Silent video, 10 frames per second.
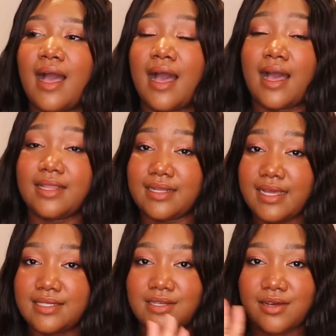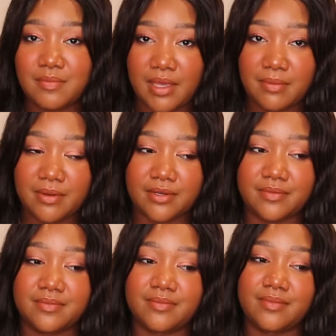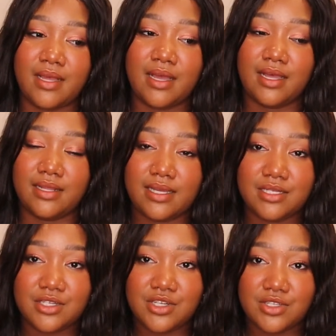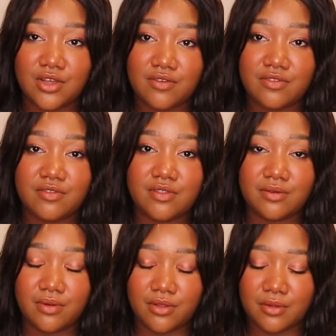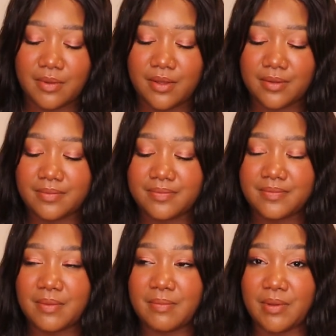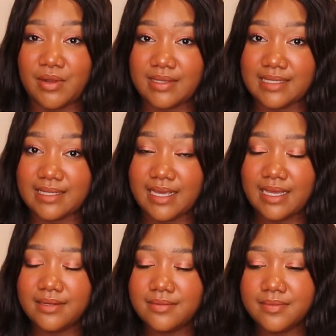I liked it on paper. I liked it just off of the roller ball, but on skin,